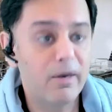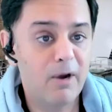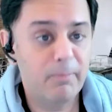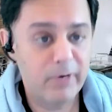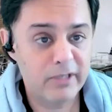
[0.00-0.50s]
of
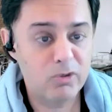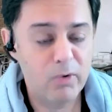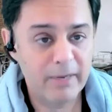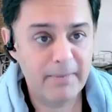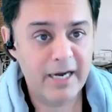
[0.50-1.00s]
properties
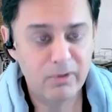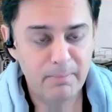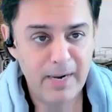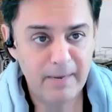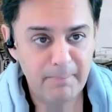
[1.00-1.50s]
going back to
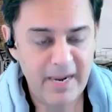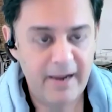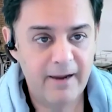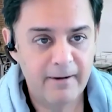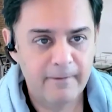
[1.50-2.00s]
the
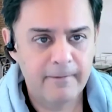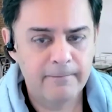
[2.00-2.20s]
bank?